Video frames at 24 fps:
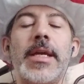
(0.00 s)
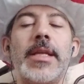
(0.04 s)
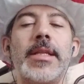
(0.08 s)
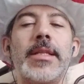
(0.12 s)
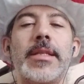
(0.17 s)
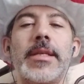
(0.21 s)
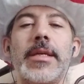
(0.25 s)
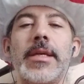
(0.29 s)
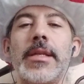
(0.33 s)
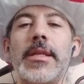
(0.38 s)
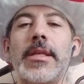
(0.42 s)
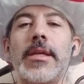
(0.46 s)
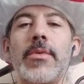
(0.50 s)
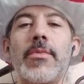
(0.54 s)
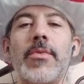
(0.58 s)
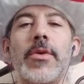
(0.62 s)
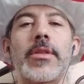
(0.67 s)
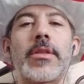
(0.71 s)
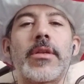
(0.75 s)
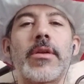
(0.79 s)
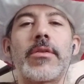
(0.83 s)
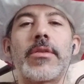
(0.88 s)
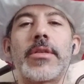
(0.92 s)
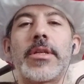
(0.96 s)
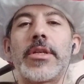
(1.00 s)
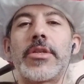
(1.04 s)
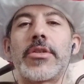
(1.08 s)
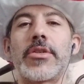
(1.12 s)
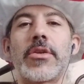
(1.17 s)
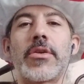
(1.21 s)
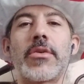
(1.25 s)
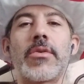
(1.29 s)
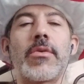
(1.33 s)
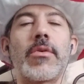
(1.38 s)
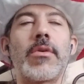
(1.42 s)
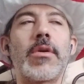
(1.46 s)
in dealing with their
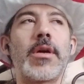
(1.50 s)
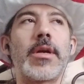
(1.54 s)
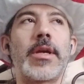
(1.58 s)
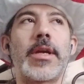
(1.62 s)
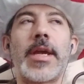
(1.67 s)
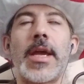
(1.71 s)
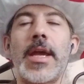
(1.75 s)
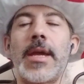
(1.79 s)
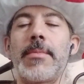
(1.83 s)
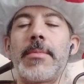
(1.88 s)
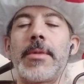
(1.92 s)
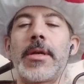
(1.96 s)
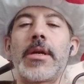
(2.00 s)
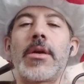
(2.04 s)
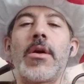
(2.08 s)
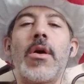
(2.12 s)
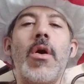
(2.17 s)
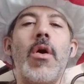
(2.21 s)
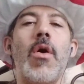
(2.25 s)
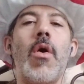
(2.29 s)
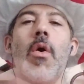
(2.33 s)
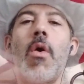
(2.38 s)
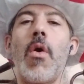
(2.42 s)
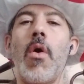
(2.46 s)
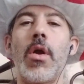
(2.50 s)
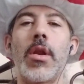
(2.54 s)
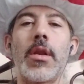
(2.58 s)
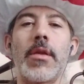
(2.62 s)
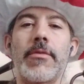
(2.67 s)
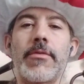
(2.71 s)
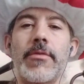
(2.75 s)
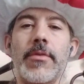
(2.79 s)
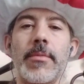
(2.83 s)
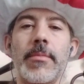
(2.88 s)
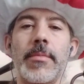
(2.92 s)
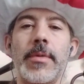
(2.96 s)
digital gaming. All
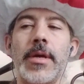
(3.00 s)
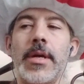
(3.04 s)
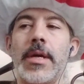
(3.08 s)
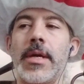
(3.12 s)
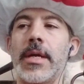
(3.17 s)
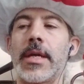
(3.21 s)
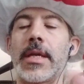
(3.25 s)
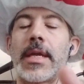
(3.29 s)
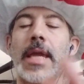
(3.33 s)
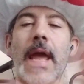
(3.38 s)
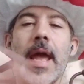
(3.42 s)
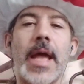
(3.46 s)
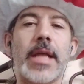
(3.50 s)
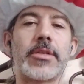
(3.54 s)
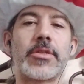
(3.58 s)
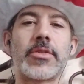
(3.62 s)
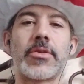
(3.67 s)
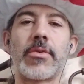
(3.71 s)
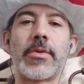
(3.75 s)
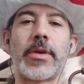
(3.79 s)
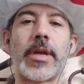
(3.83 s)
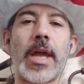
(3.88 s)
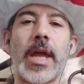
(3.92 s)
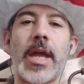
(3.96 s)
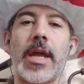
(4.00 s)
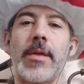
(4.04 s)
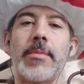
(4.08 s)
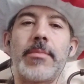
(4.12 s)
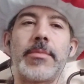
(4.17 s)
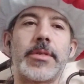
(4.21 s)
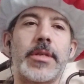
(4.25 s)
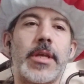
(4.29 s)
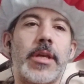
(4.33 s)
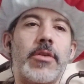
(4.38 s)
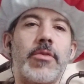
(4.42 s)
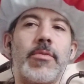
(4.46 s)
of them cancel
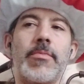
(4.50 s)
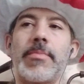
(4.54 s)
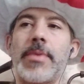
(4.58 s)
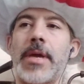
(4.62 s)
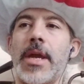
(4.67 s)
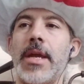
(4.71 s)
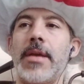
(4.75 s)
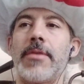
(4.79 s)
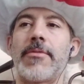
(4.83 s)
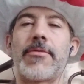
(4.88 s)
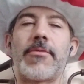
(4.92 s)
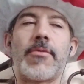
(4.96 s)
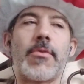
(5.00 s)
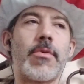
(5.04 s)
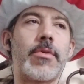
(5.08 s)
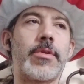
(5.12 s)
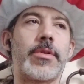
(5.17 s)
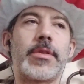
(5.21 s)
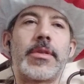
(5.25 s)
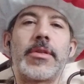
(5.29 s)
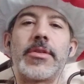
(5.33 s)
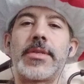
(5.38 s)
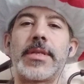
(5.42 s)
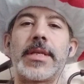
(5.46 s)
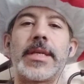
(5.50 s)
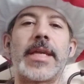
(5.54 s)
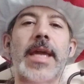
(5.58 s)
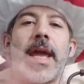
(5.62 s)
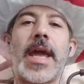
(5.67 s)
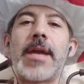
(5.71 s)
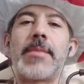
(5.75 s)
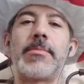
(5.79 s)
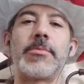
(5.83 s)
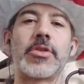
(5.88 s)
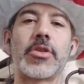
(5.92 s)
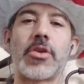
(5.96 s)
games that you paid for.
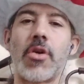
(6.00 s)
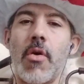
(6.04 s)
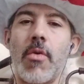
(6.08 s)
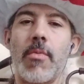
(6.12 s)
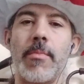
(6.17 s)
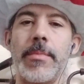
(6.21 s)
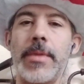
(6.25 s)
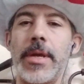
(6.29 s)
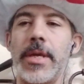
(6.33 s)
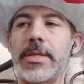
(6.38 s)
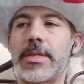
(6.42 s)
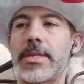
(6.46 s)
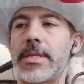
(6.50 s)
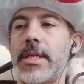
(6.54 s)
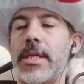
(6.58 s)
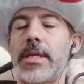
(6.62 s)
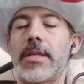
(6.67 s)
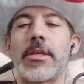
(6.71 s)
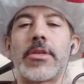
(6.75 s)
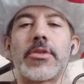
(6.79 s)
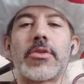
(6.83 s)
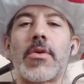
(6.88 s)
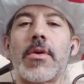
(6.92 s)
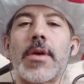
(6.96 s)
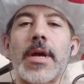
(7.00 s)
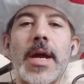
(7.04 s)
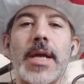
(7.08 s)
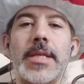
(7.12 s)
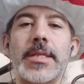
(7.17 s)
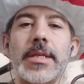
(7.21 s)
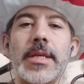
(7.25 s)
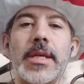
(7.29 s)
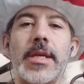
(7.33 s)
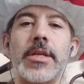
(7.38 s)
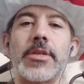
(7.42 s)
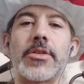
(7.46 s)
Games go missing. There's all
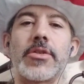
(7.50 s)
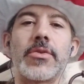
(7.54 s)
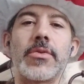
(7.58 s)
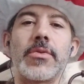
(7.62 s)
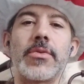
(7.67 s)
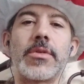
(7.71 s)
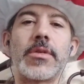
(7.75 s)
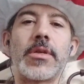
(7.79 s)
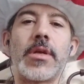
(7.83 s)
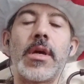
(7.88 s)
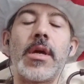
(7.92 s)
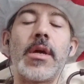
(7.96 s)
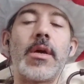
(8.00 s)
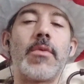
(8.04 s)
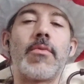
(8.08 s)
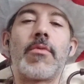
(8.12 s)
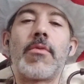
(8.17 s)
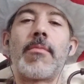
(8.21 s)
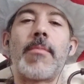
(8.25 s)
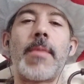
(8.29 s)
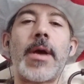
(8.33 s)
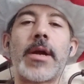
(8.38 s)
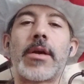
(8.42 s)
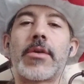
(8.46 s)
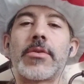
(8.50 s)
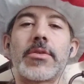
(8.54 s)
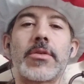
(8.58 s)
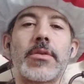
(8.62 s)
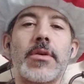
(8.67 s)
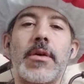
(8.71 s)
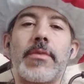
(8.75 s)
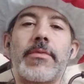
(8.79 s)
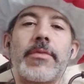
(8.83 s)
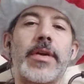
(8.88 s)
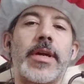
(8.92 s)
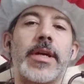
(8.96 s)
kinds of issues with
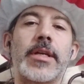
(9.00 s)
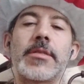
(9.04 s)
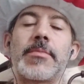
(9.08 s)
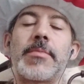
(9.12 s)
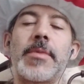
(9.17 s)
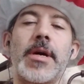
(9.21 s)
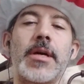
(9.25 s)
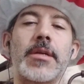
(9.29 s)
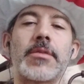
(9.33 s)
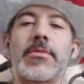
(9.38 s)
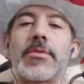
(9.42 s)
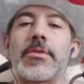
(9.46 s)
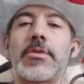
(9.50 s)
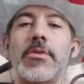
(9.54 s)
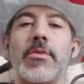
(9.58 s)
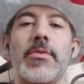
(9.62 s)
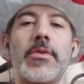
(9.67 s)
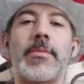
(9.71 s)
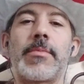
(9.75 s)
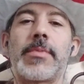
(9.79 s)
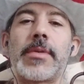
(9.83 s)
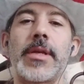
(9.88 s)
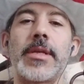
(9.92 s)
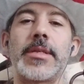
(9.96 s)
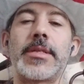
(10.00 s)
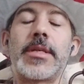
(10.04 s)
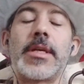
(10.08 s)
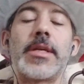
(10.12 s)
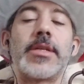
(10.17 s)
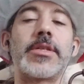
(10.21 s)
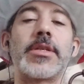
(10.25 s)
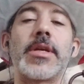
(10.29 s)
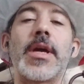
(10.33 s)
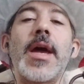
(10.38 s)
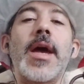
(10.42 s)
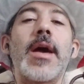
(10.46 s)
Microsoft, Xbox, with Sony,
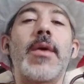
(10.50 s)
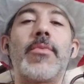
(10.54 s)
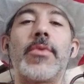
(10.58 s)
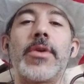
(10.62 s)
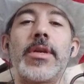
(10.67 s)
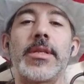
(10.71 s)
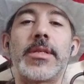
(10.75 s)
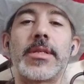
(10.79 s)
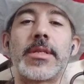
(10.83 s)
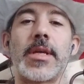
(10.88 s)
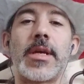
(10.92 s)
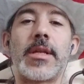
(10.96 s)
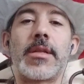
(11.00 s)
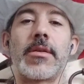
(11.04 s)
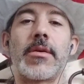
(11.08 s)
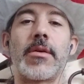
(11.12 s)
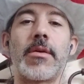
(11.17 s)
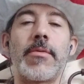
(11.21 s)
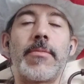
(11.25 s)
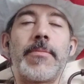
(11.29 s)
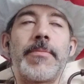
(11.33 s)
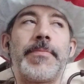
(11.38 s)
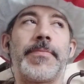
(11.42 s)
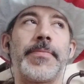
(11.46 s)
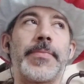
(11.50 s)
PlayStation, and with Nintendo.